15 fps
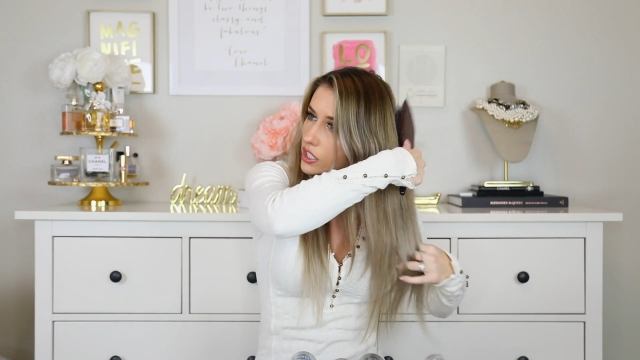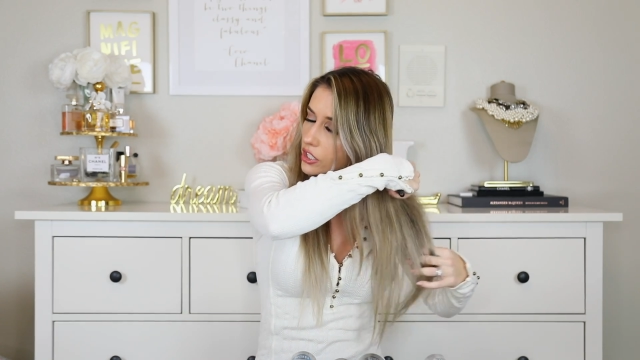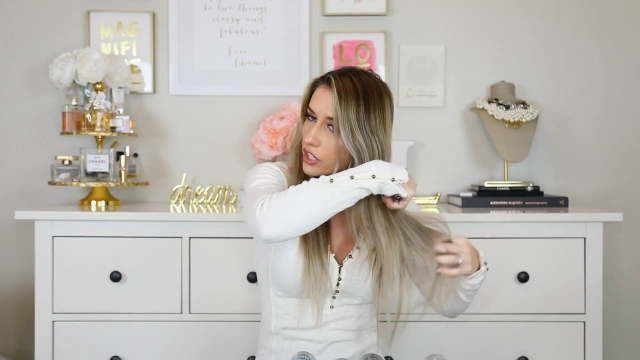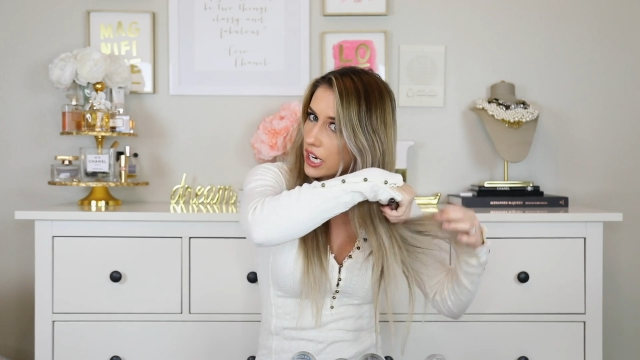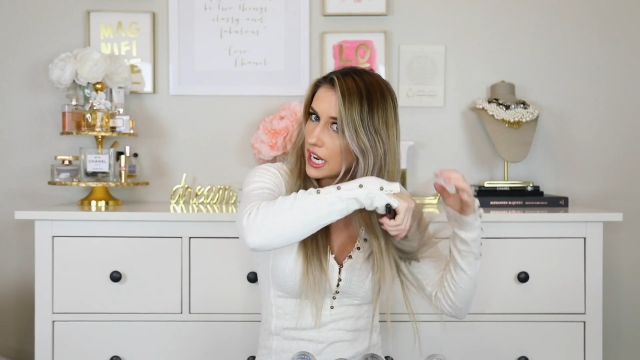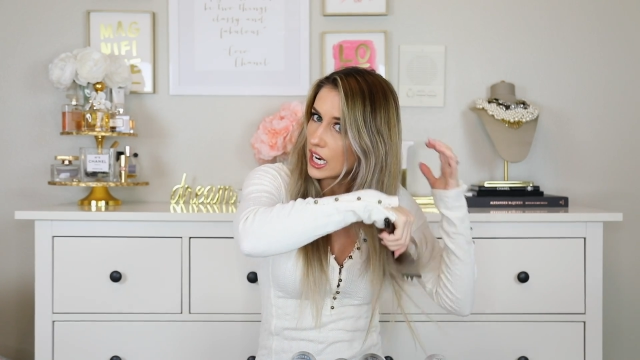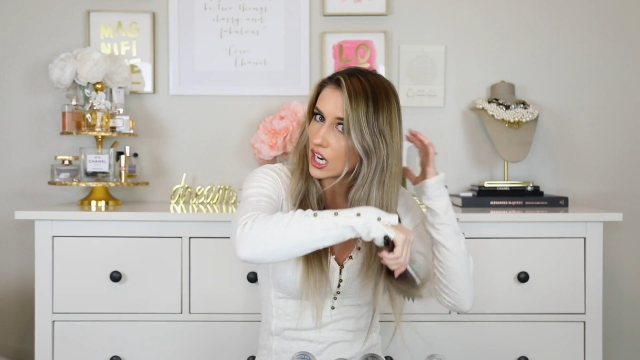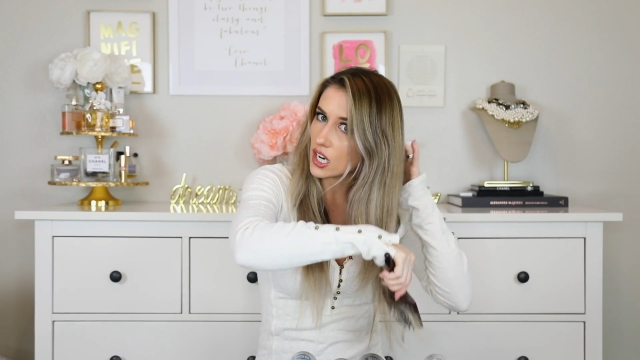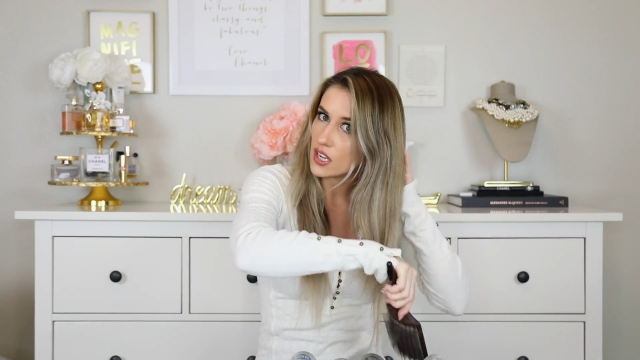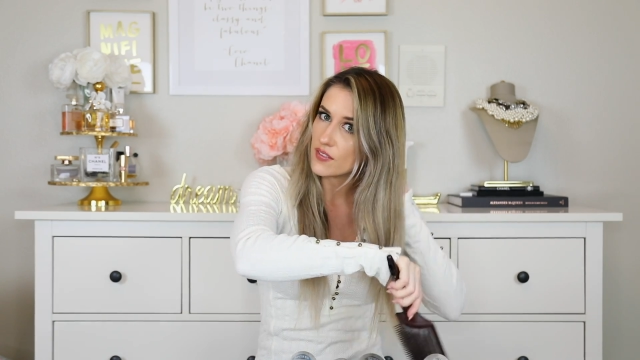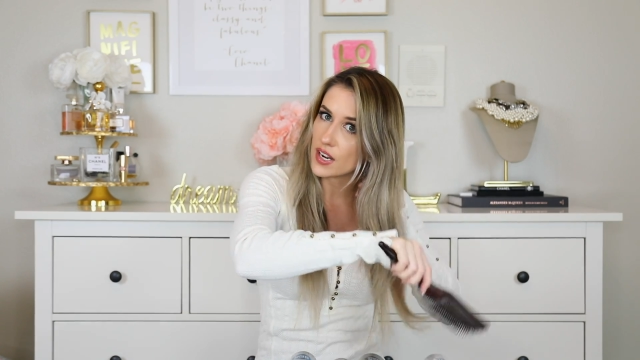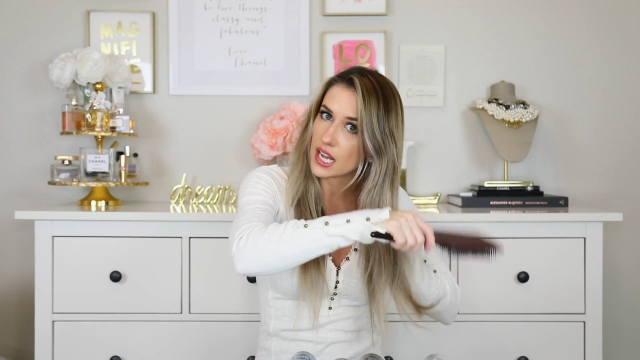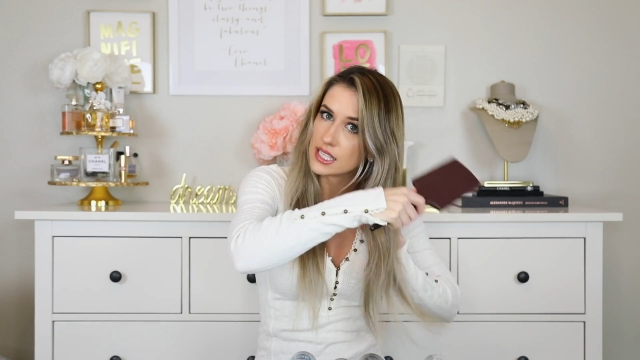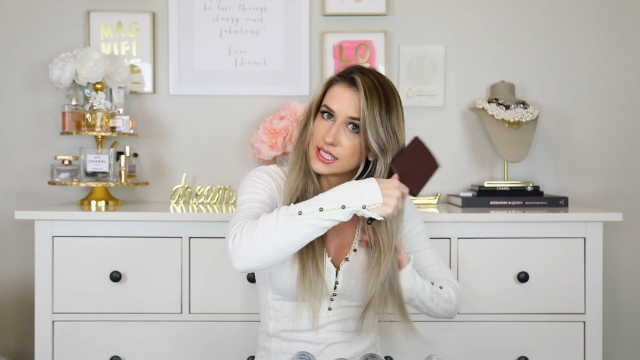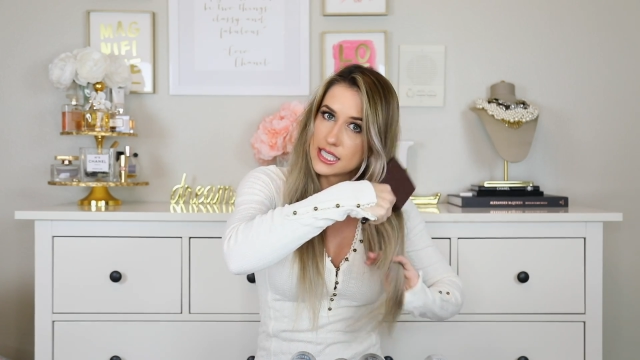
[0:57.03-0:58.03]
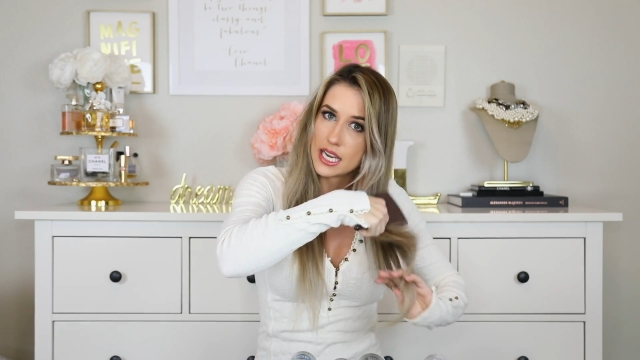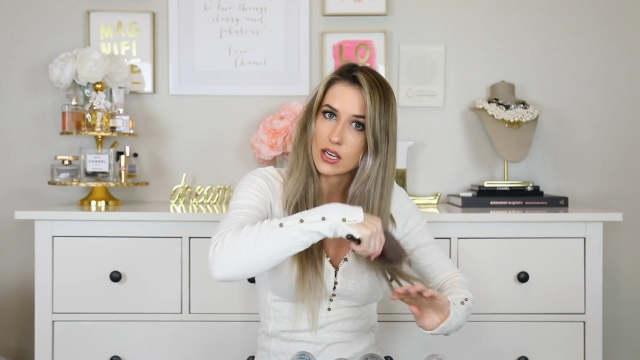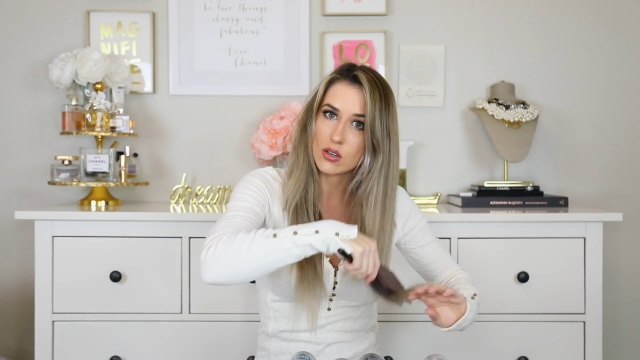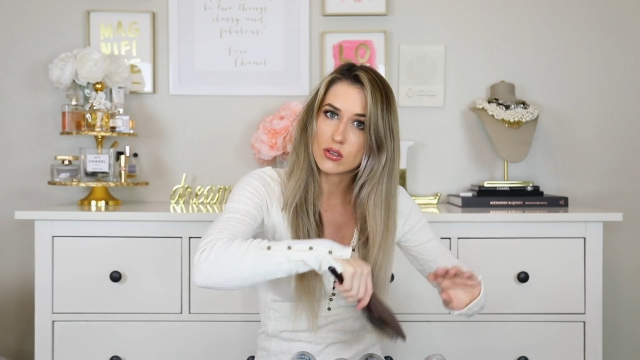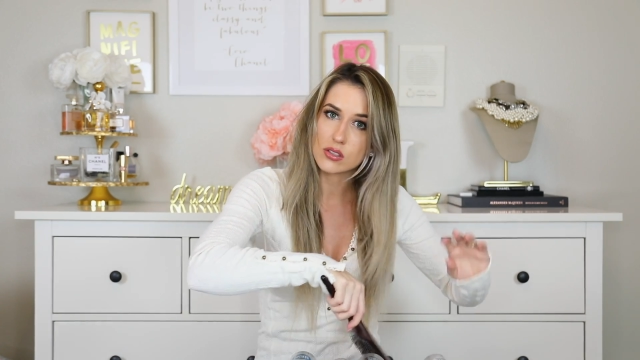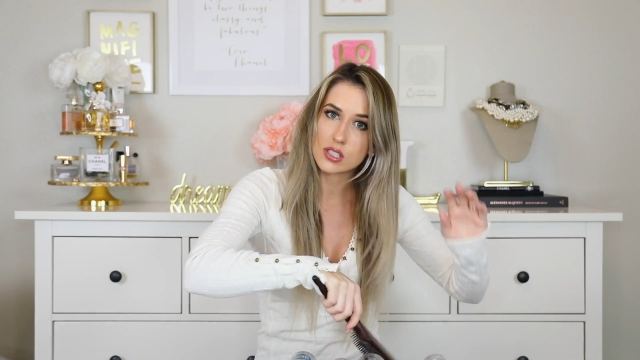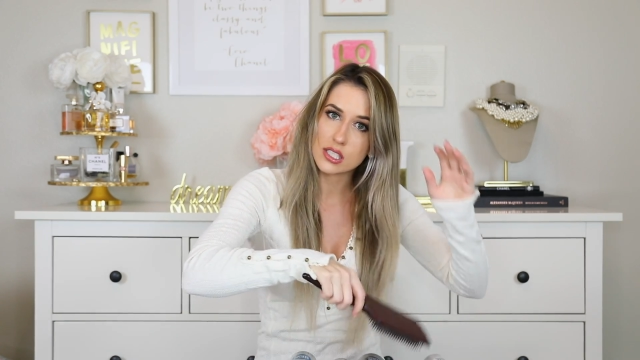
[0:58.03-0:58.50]
your hair if it has
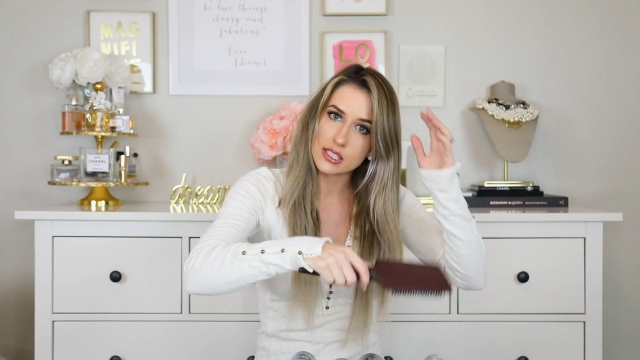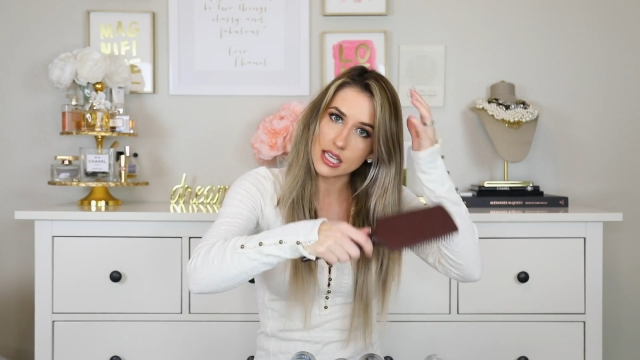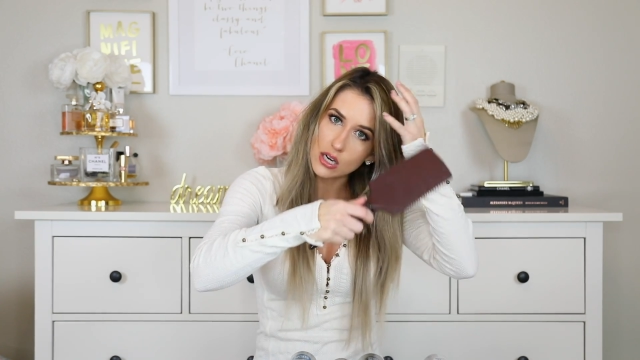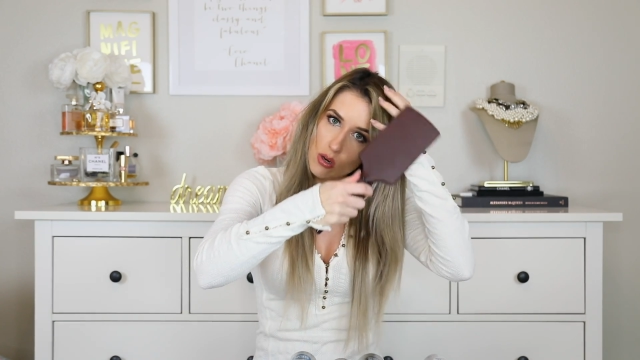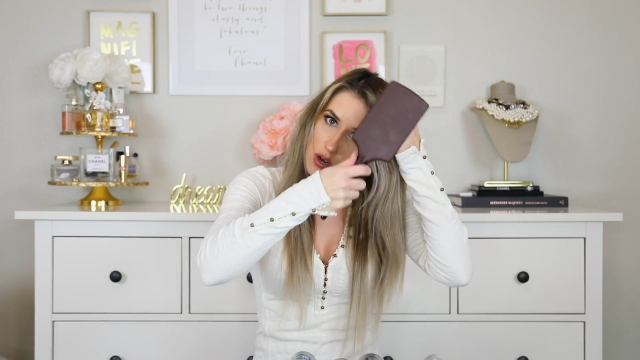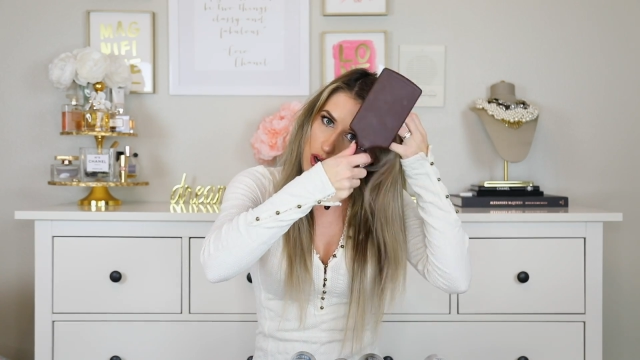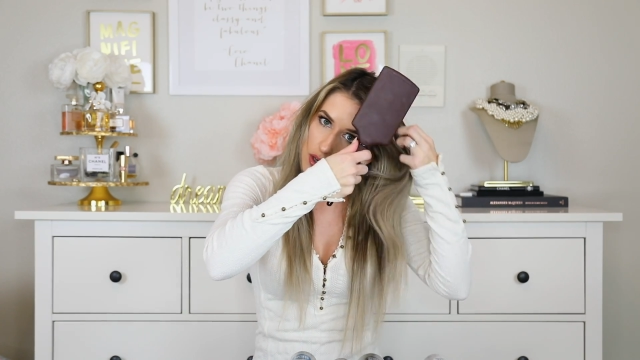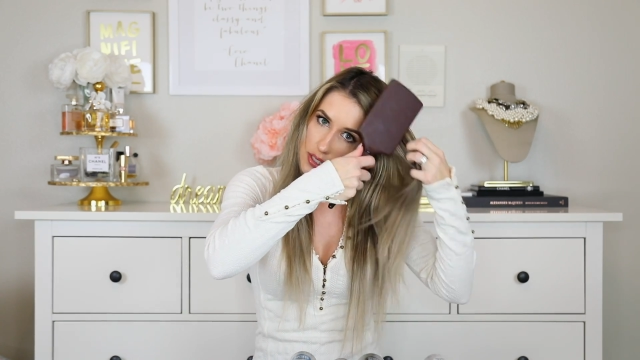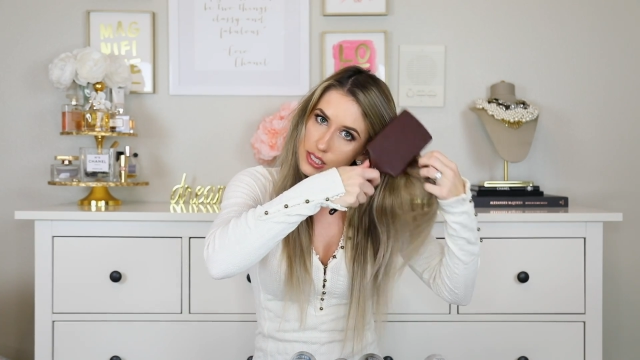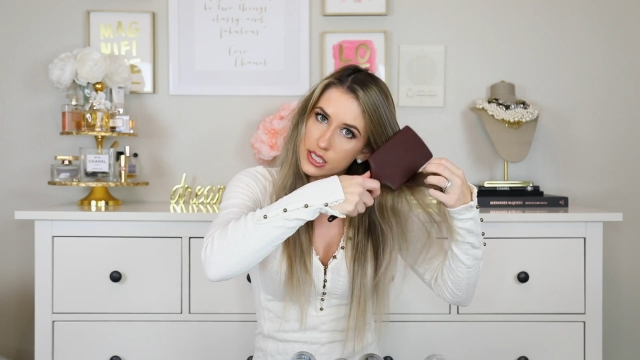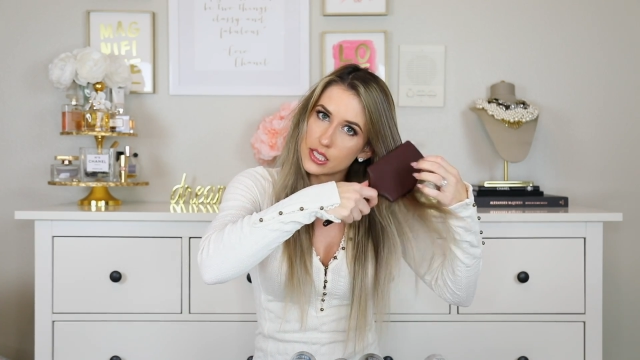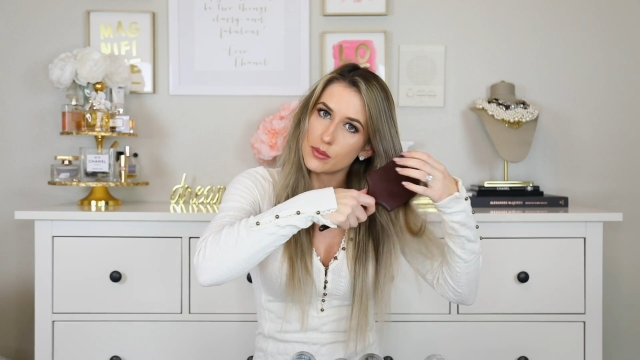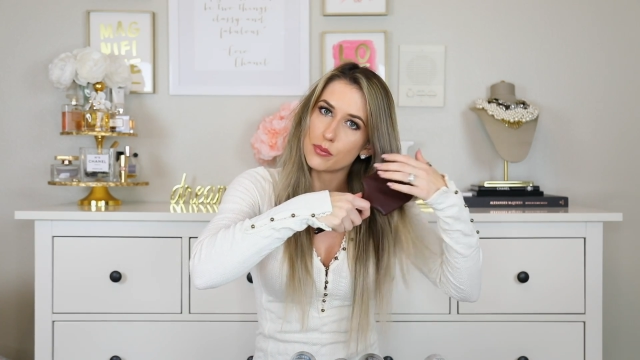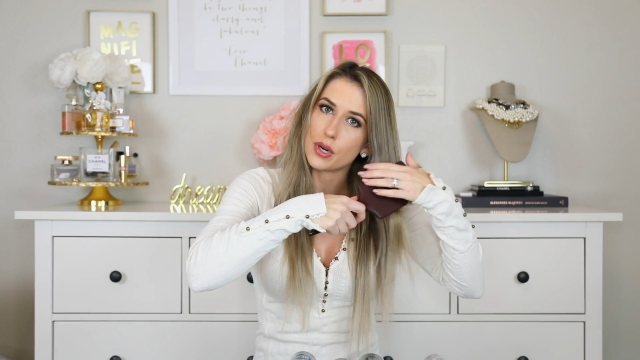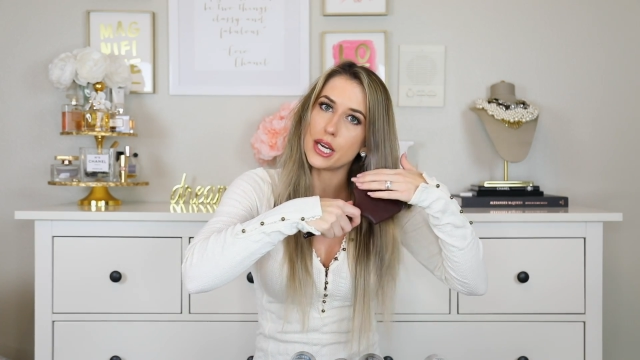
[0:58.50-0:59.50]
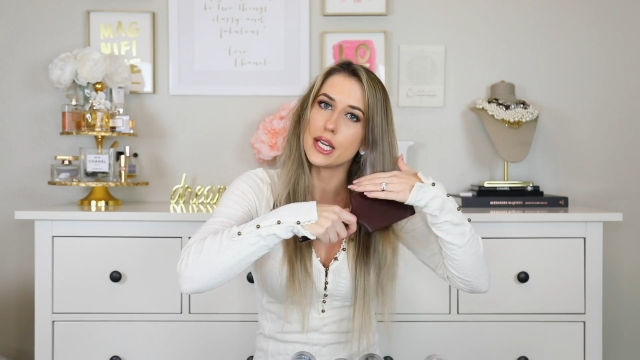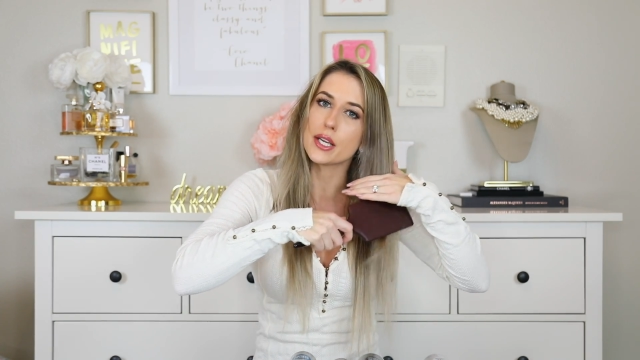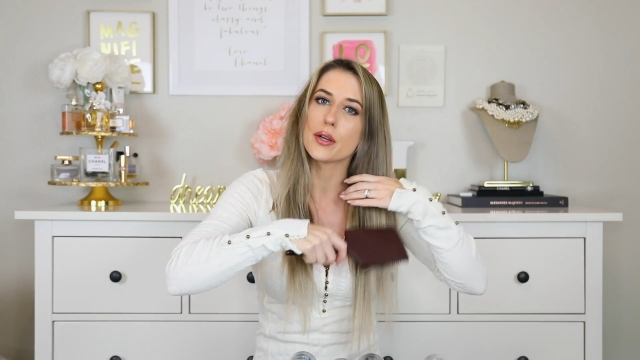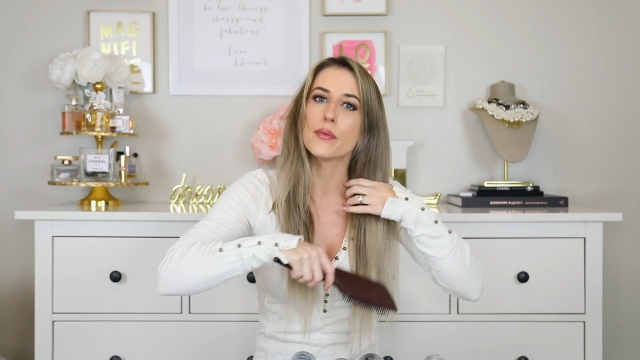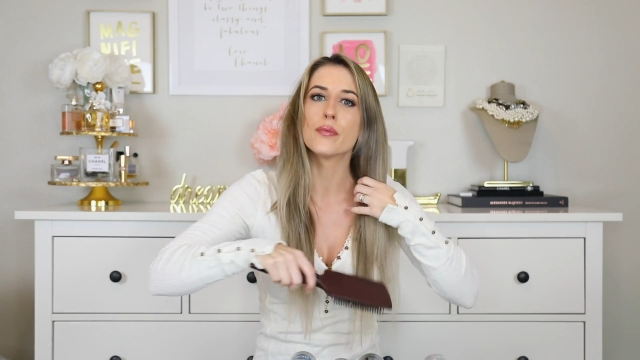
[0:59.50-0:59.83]
tangles, because that'll cause it to break.